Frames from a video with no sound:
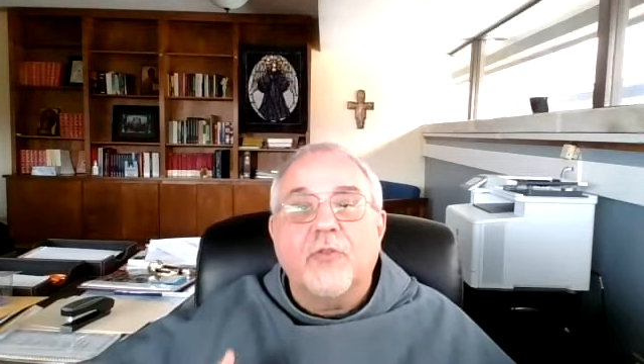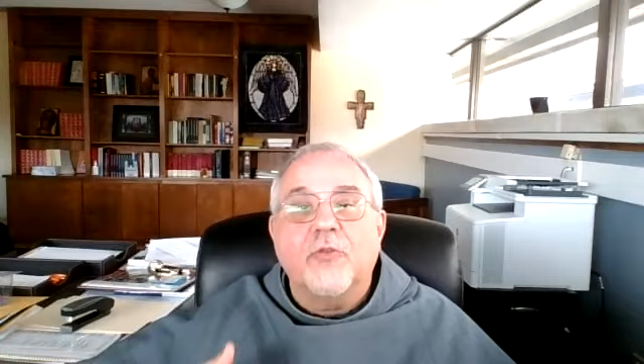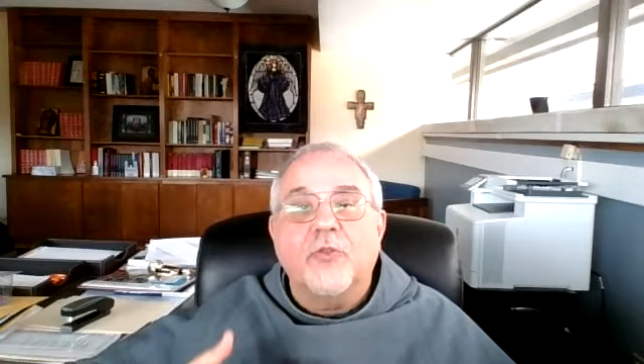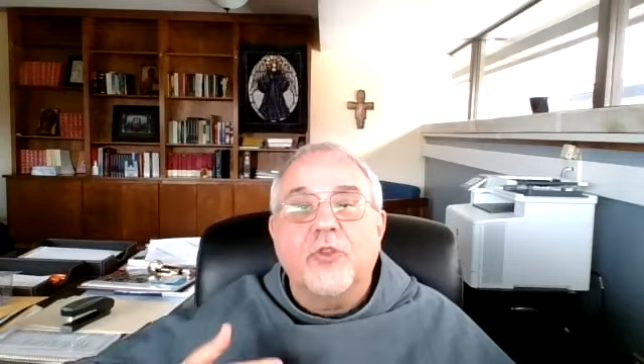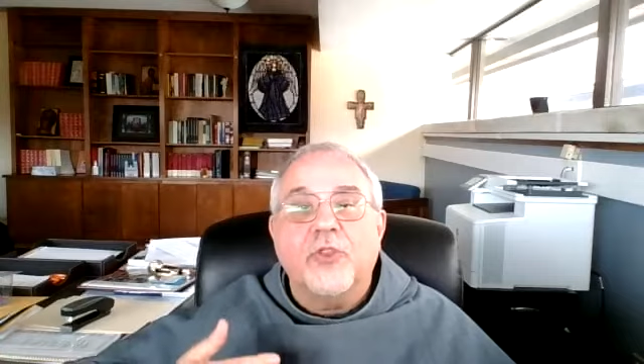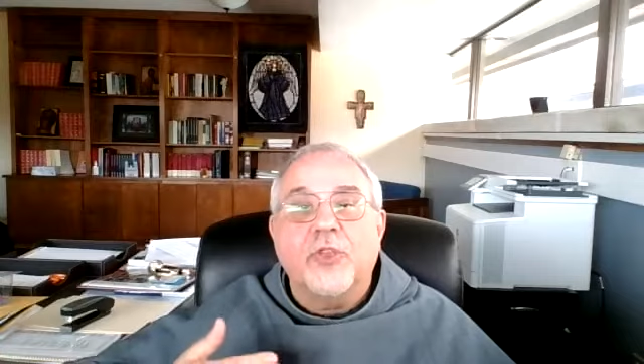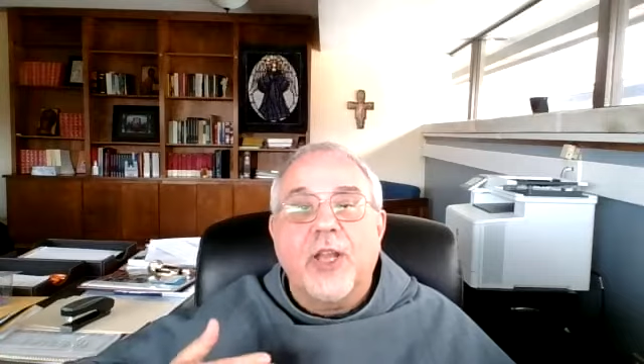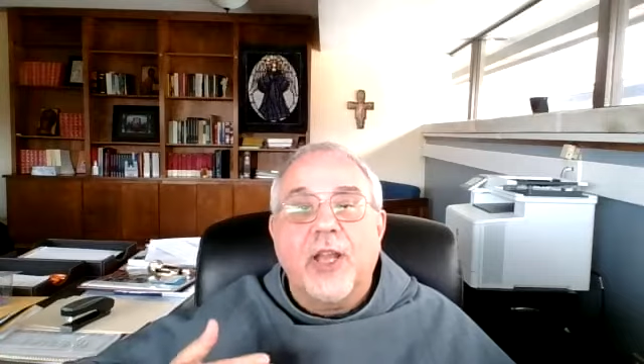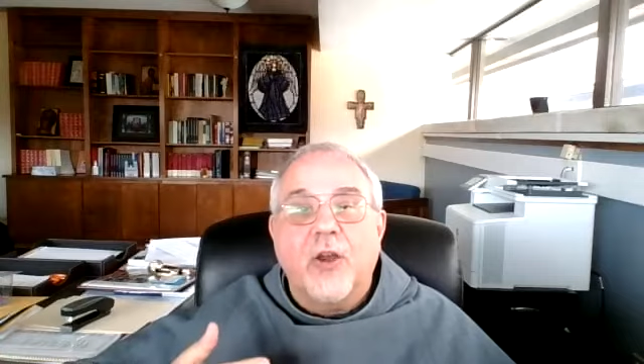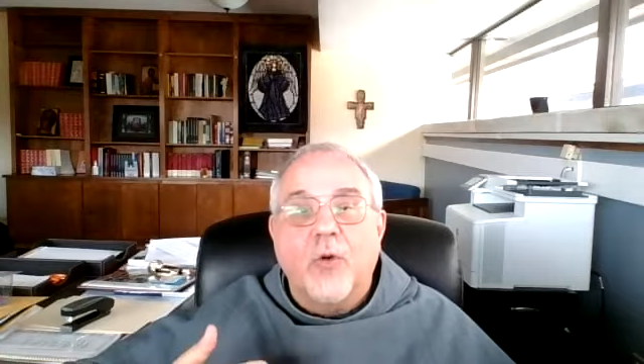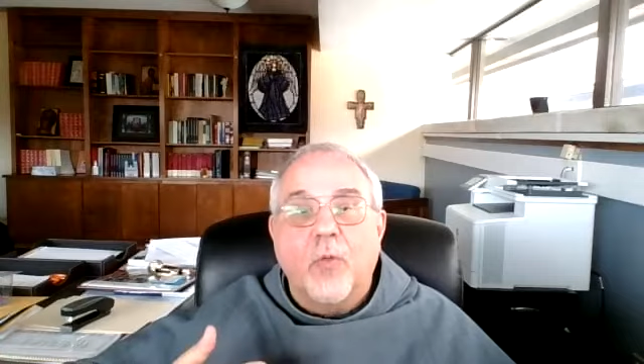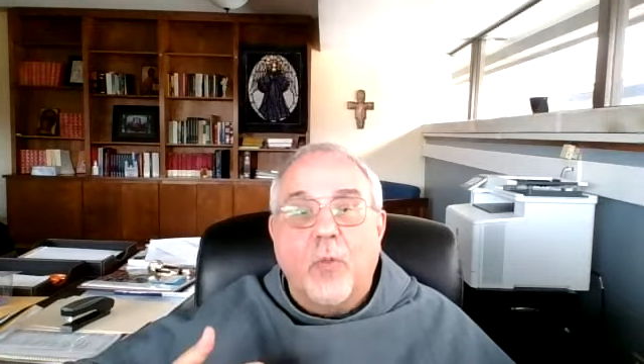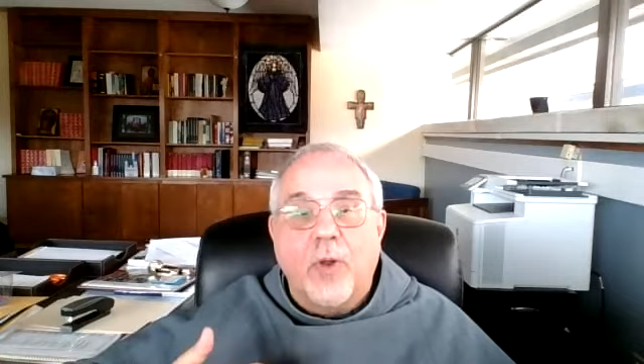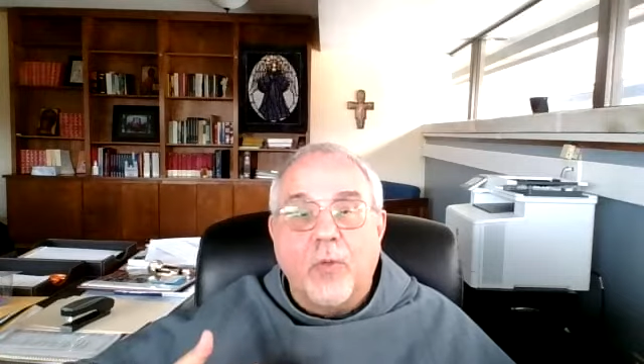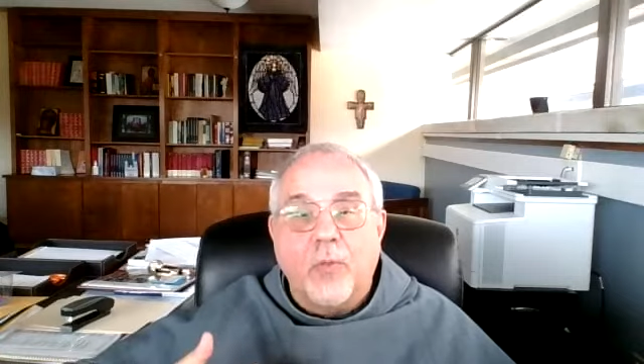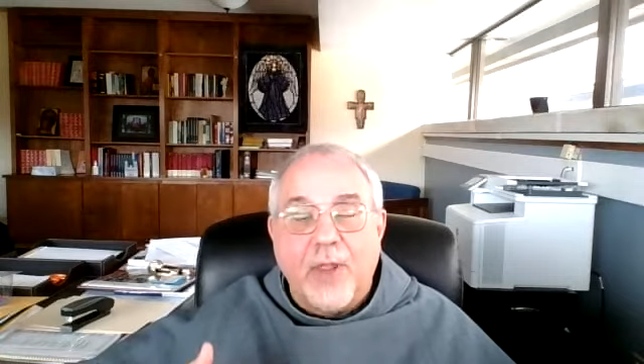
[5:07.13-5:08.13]
to share
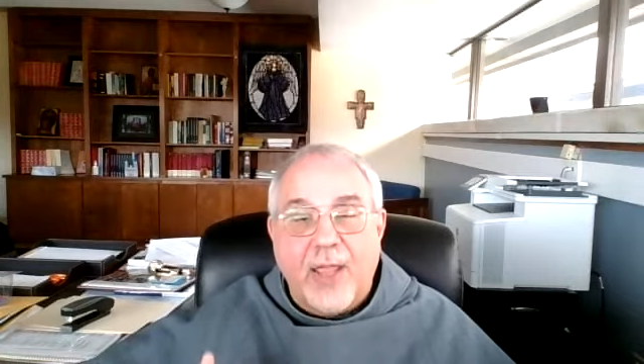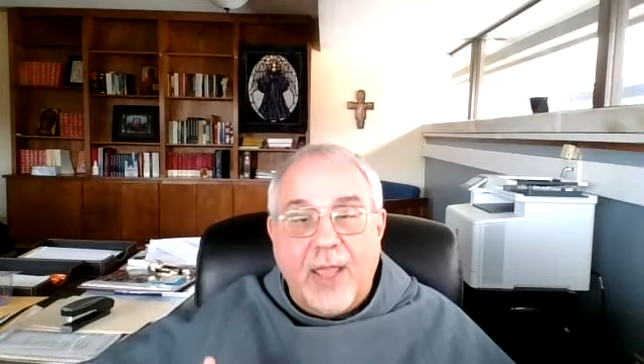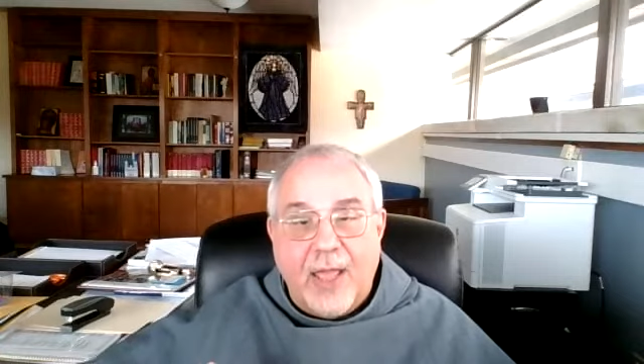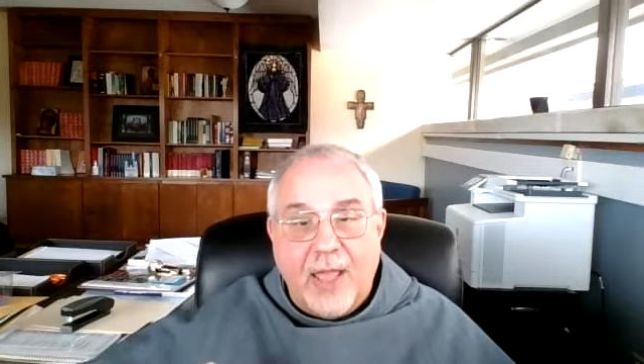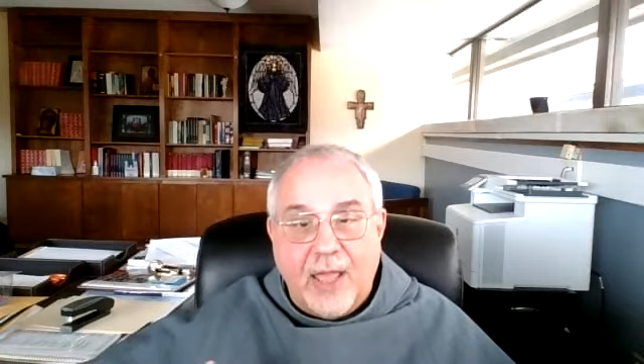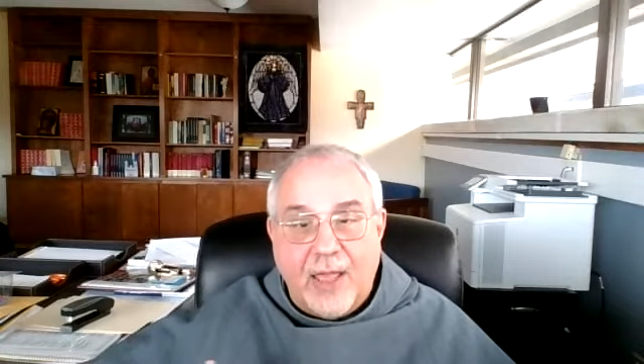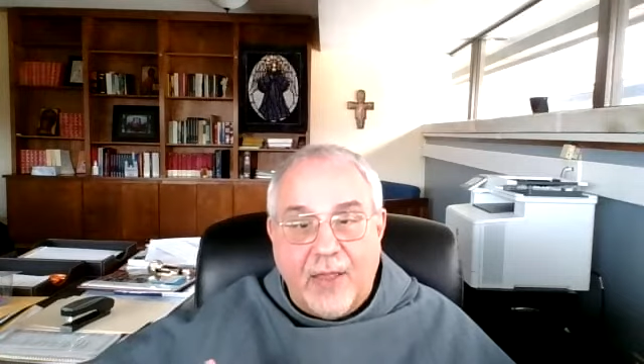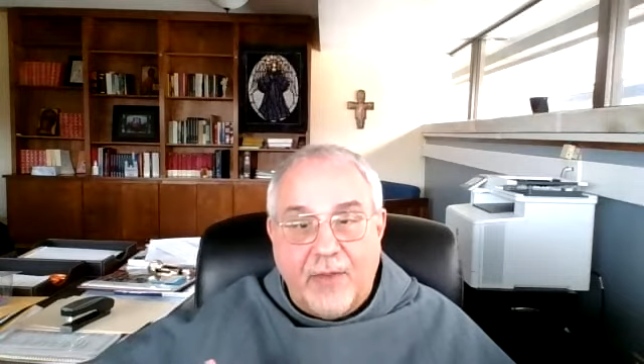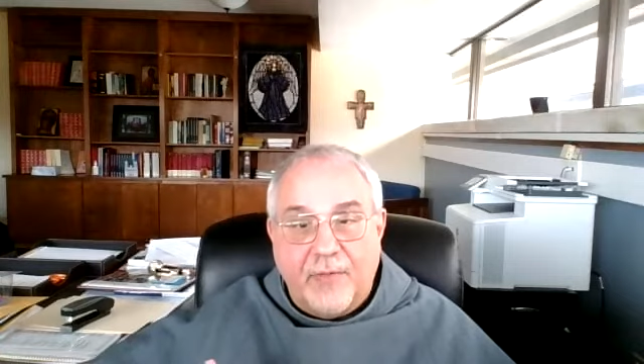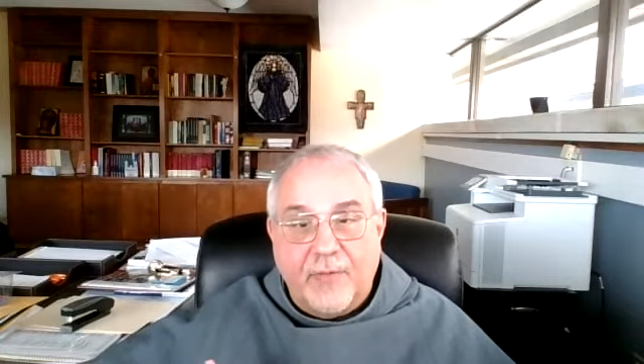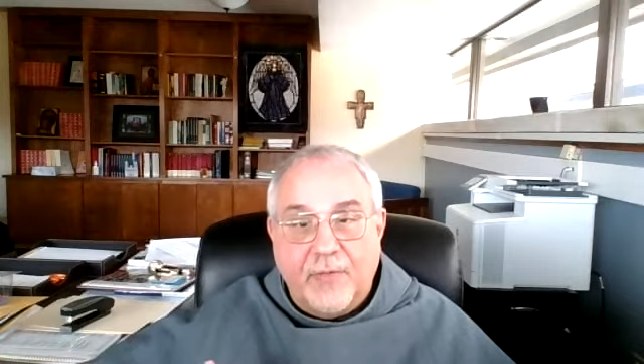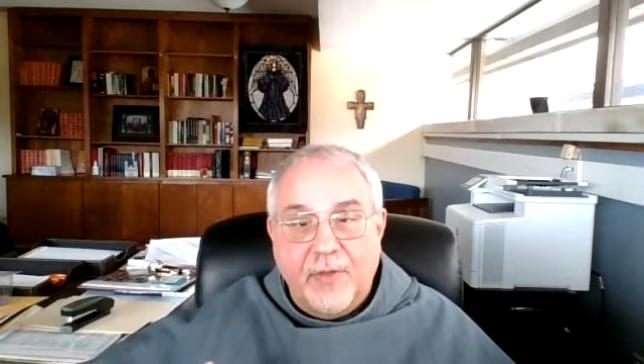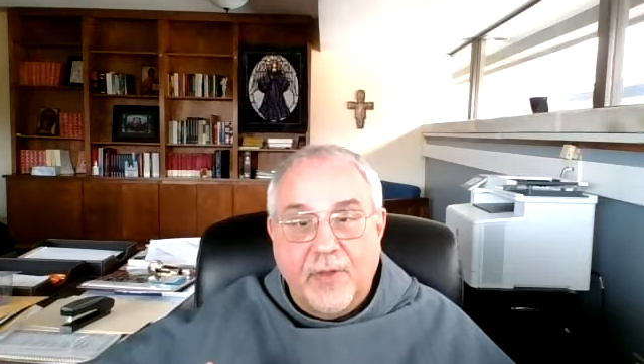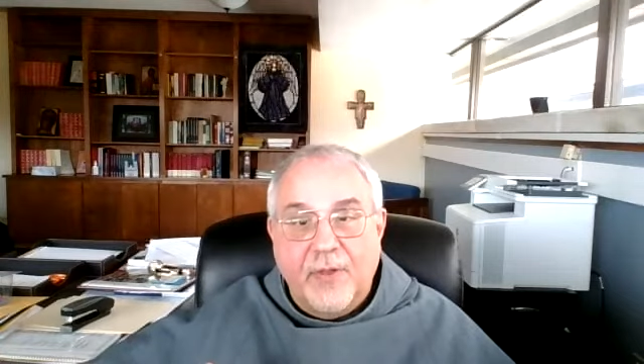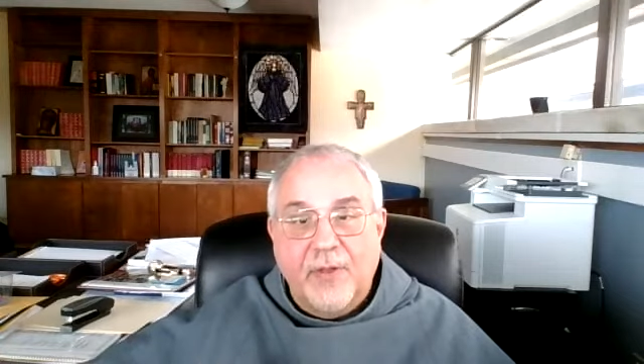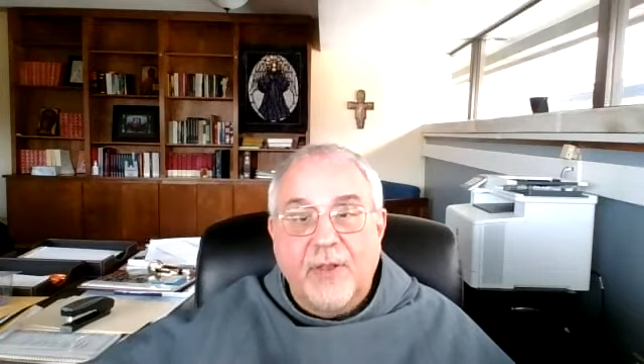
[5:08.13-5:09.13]
what we have
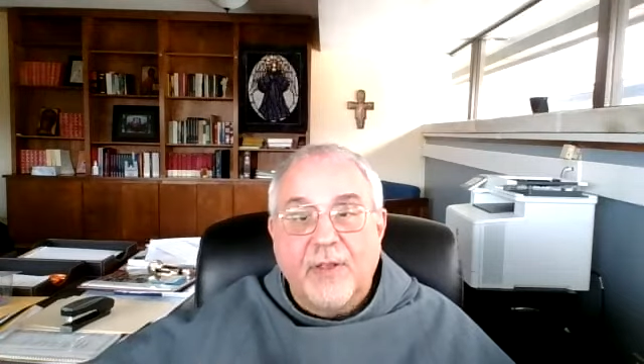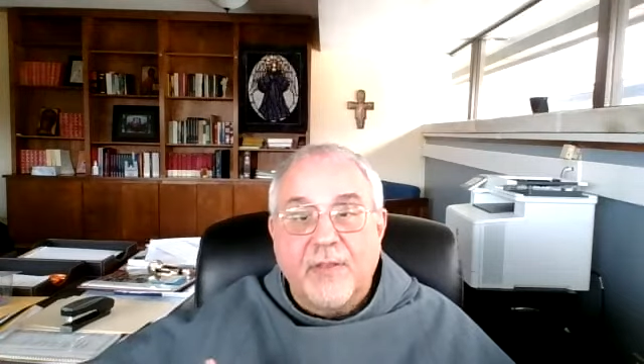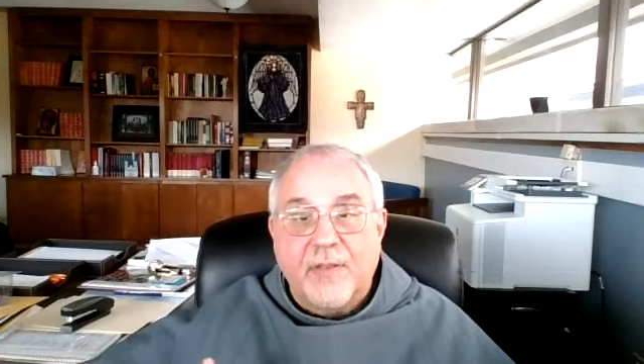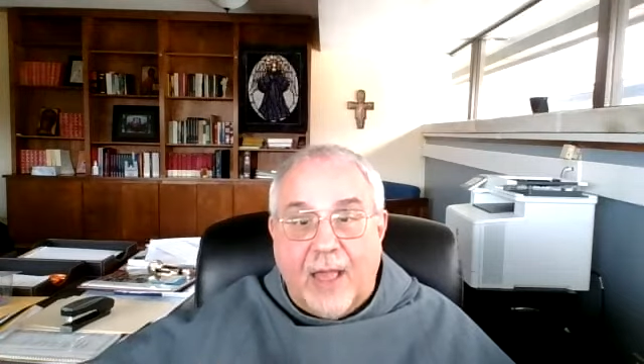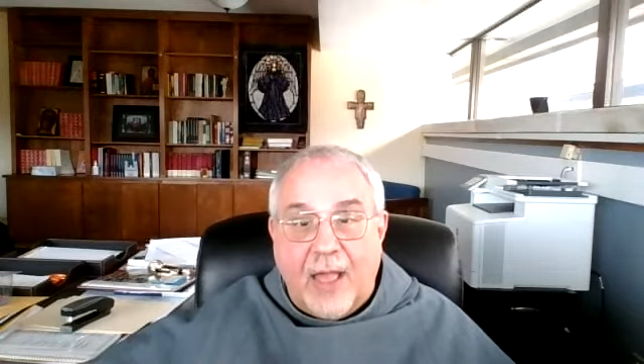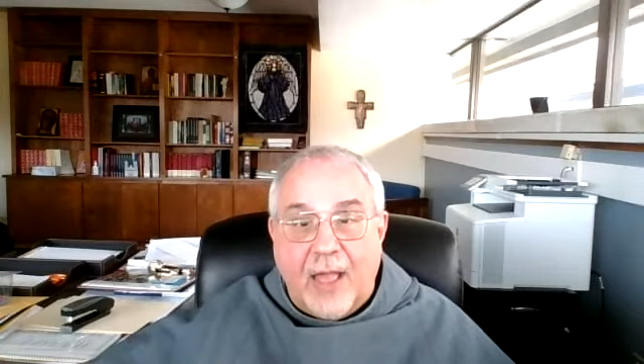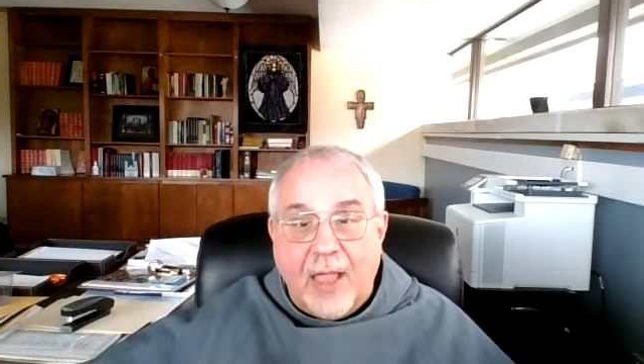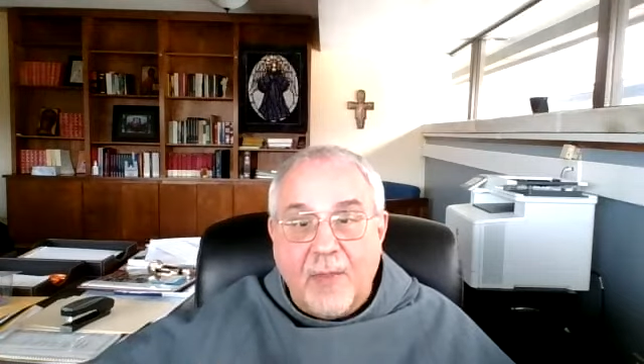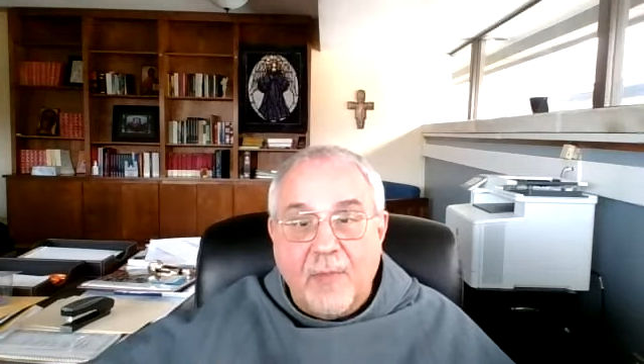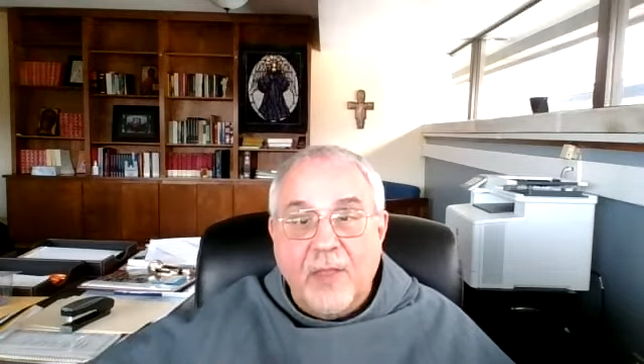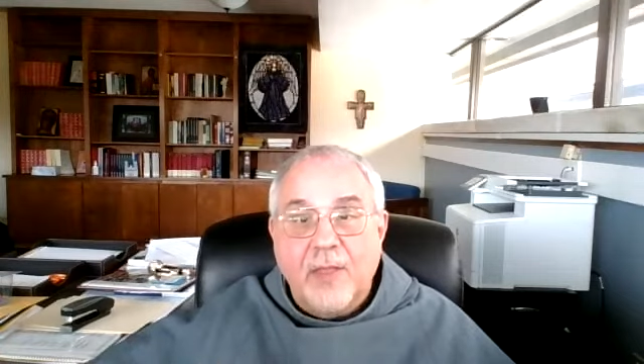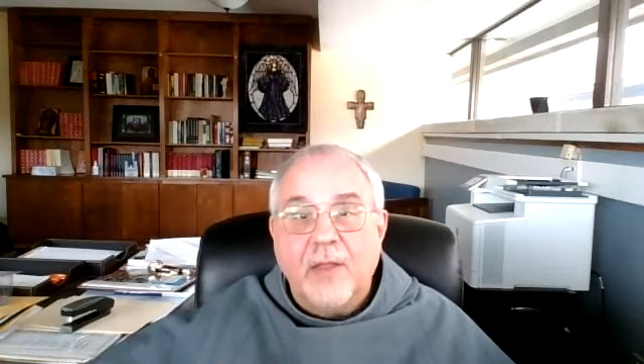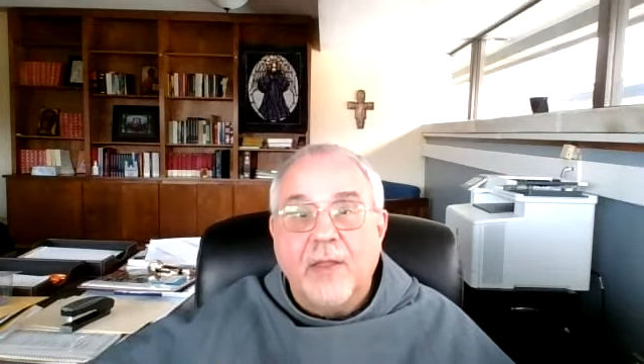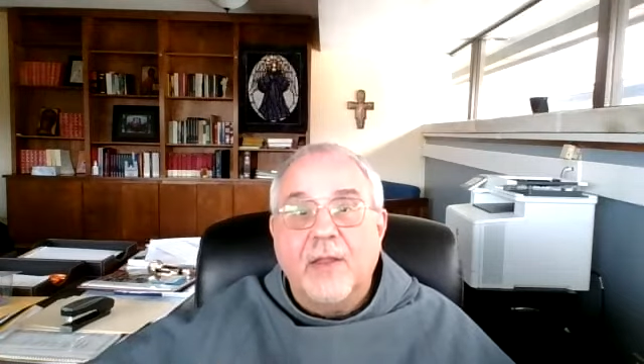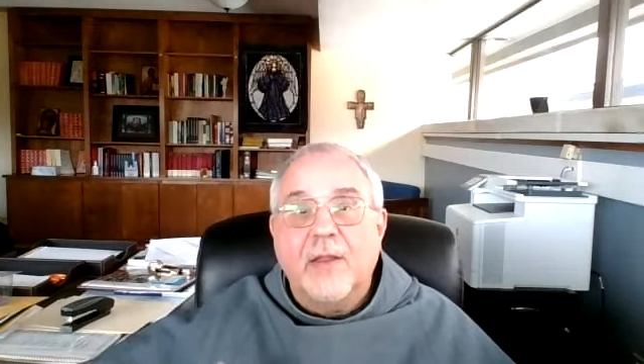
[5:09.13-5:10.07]
time,